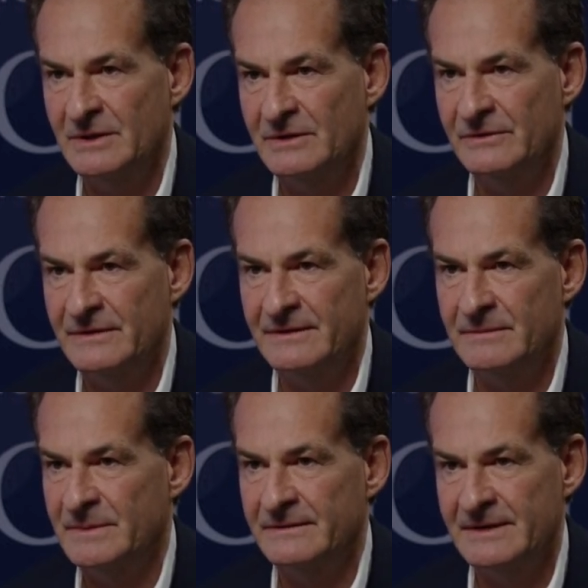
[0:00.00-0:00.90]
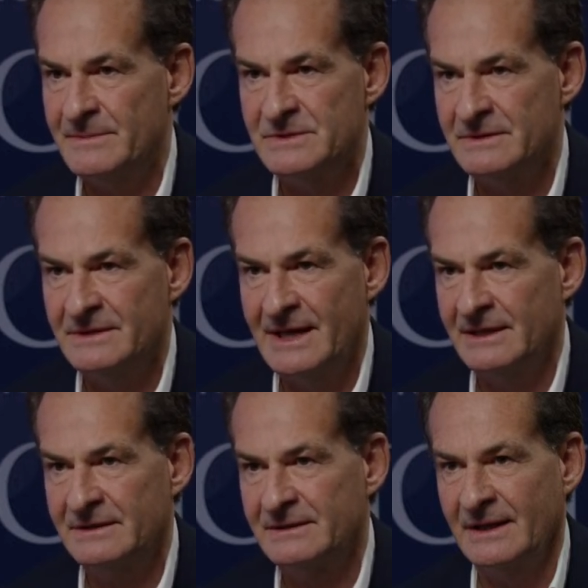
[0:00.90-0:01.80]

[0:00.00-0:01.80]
because there's a perception that